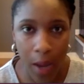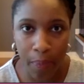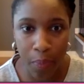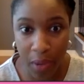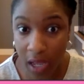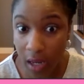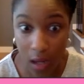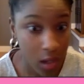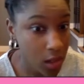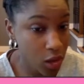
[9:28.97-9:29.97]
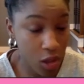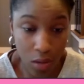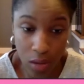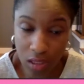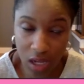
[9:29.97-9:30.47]
but there
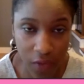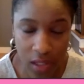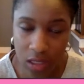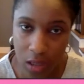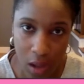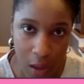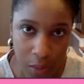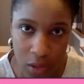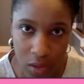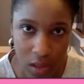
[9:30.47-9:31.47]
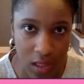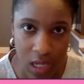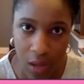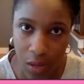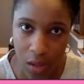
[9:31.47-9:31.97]
are definitely still opportunities
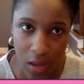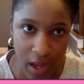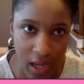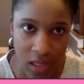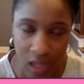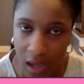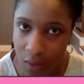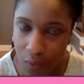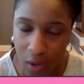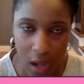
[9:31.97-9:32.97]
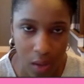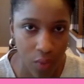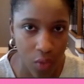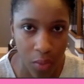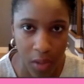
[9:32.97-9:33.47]
out there. Like I said, rent out a
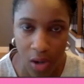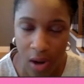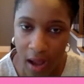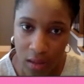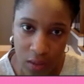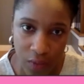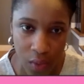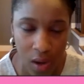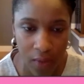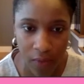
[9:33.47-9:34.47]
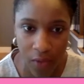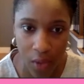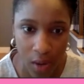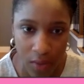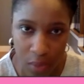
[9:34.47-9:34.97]
room in your house if you feel
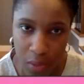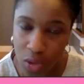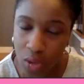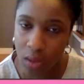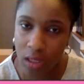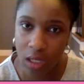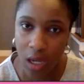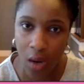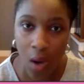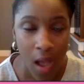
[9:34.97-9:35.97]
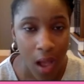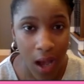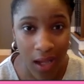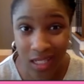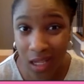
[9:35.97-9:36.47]
comfortable doing so.
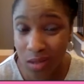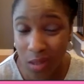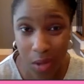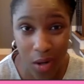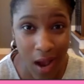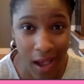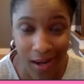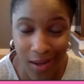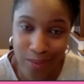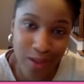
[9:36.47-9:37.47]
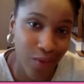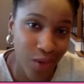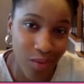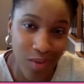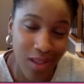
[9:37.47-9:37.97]
Sell some of your items. If you
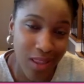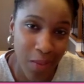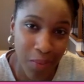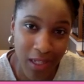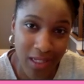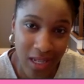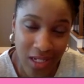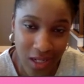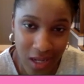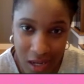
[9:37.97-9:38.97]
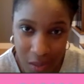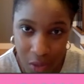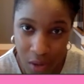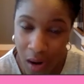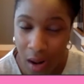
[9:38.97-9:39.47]
don't need that PlayStation
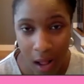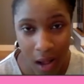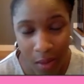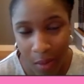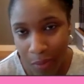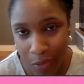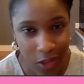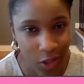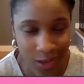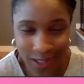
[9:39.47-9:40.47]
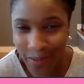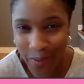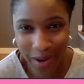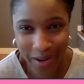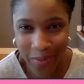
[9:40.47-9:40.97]
anymore, I'm pretty sure
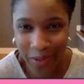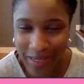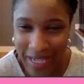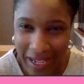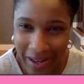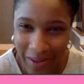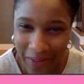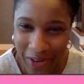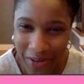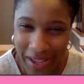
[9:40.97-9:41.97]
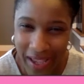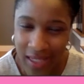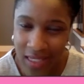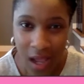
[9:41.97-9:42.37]
someone will take it off of your hands.